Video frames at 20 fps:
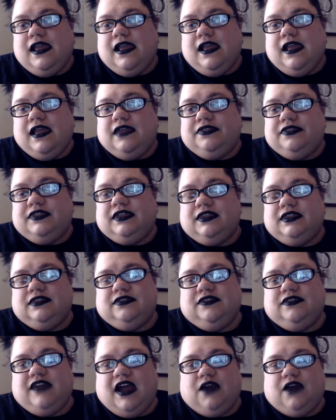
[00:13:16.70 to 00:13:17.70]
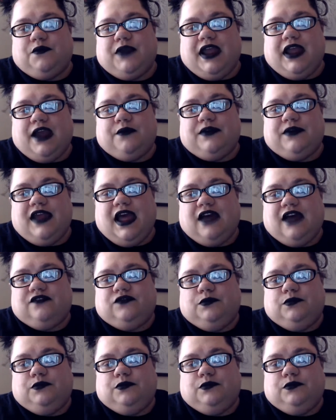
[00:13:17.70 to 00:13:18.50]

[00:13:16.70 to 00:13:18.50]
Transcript: And then that way I would have a